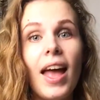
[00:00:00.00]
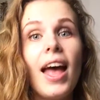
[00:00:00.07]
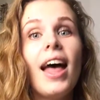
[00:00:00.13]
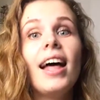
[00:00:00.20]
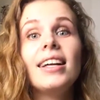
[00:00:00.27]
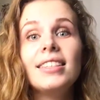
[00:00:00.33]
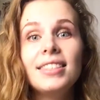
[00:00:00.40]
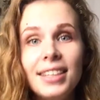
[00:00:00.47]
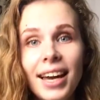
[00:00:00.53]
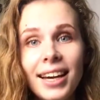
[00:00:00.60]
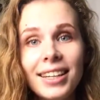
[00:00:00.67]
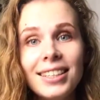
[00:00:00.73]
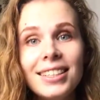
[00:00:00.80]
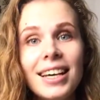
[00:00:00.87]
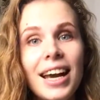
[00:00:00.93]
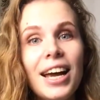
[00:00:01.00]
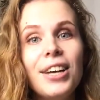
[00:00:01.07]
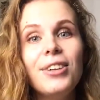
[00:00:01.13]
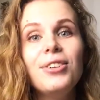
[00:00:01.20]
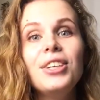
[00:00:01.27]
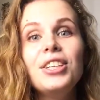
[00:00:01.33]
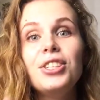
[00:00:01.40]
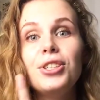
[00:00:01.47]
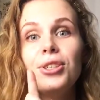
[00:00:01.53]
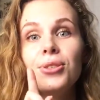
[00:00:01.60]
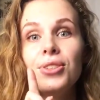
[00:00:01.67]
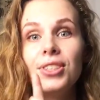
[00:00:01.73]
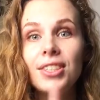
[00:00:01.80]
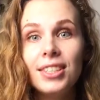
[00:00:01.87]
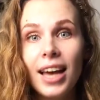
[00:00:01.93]
And second, you need to
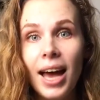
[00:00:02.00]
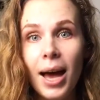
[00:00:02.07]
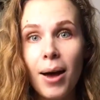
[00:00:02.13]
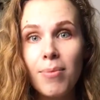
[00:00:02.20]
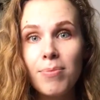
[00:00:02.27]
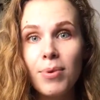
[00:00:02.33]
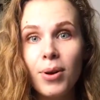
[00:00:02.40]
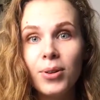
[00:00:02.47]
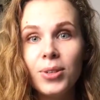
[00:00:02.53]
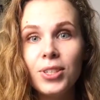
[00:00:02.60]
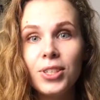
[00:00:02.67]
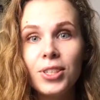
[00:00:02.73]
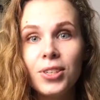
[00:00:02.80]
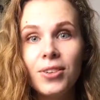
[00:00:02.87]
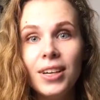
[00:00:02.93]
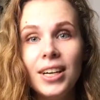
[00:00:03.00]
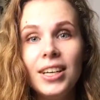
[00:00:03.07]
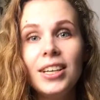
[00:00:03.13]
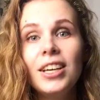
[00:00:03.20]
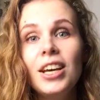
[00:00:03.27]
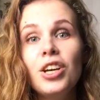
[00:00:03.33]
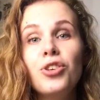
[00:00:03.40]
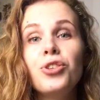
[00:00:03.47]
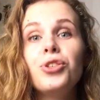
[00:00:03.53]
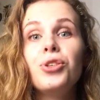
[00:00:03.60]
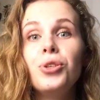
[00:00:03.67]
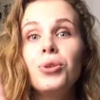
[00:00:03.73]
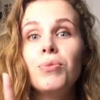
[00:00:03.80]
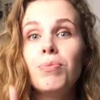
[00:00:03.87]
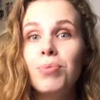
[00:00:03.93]
tap on a screen
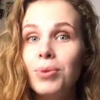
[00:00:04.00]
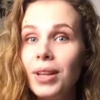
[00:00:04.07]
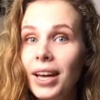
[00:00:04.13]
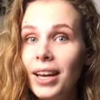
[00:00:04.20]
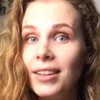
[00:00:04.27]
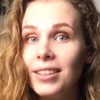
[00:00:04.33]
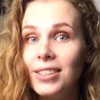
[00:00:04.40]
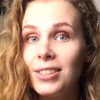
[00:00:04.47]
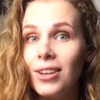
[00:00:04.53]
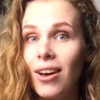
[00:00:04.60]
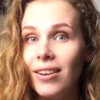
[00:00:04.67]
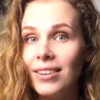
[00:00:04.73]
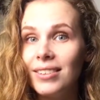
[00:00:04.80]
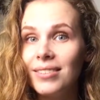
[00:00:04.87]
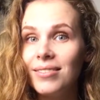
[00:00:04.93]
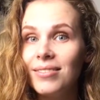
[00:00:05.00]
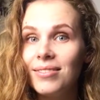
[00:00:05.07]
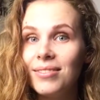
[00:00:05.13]
to play the song.